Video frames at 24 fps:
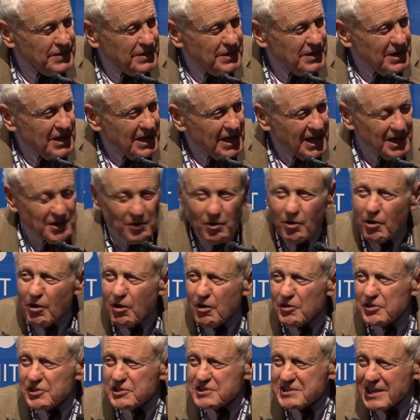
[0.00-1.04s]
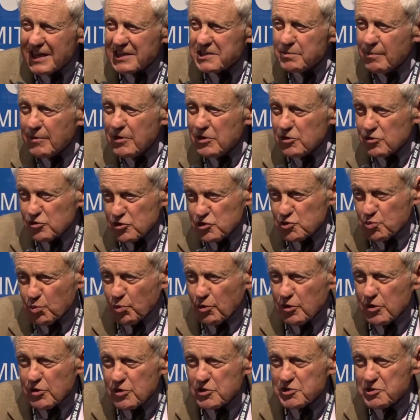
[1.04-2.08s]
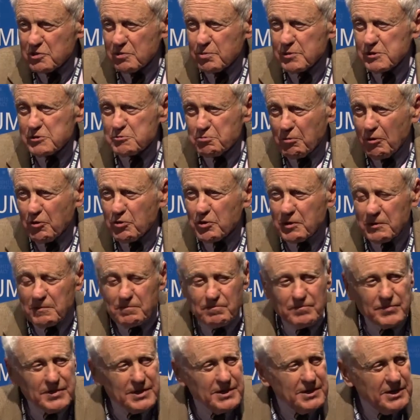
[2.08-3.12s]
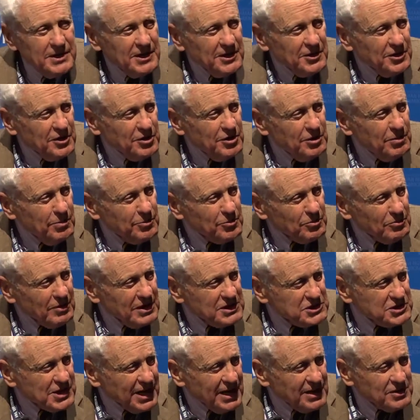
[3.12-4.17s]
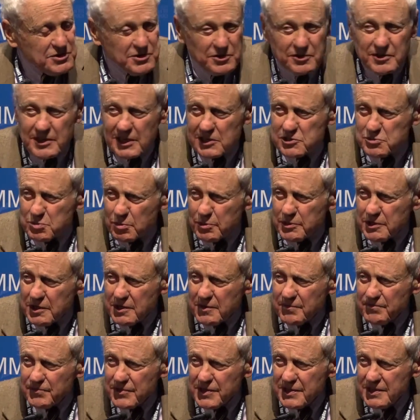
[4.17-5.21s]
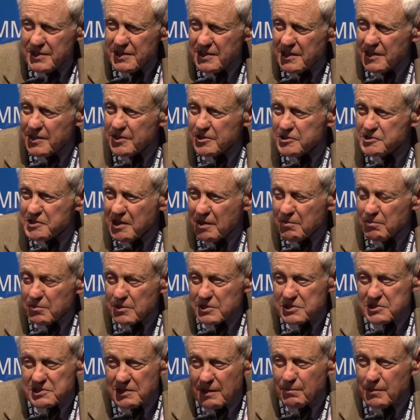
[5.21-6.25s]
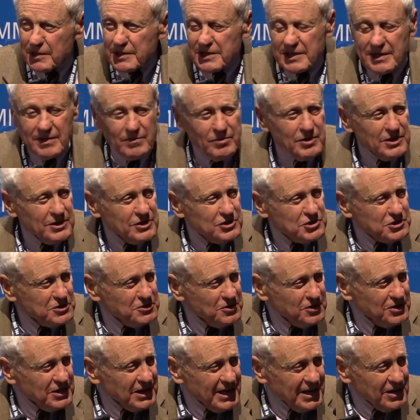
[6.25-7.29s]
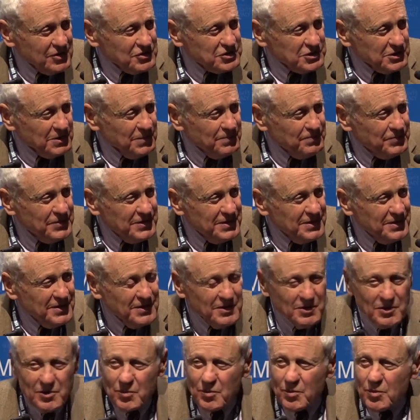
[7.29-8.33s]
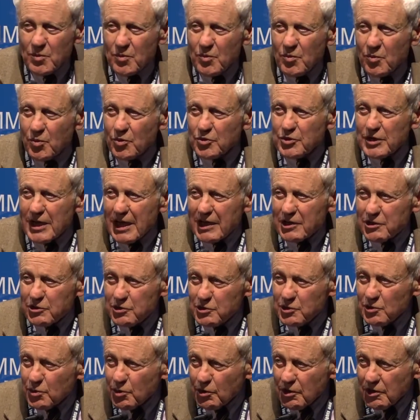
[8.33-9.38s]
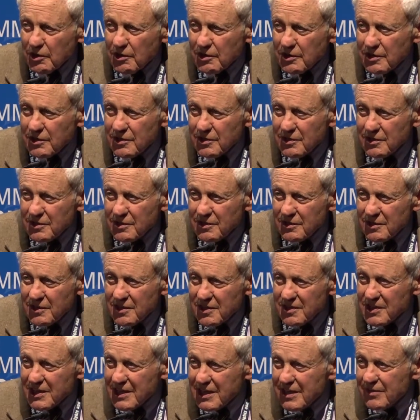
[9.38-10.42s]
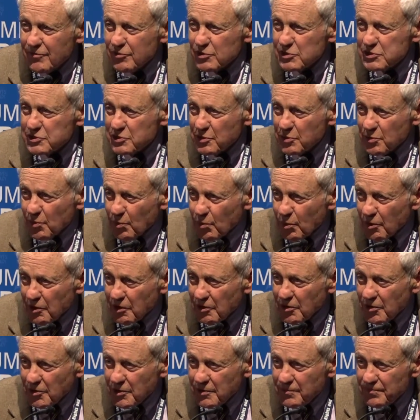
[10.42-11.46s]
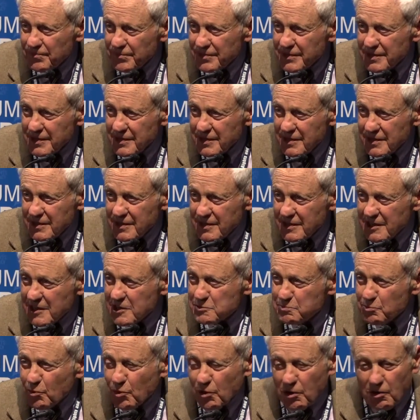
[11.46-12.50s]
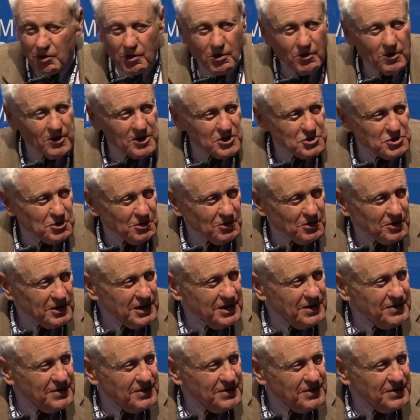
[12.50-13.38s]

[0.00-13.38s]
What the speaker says: and all the sanctimonious words that will be spoken in the Human Rights Council next week, in the General Assembly, and even in the Security Council, will not cure the evils of the world. It is more oratory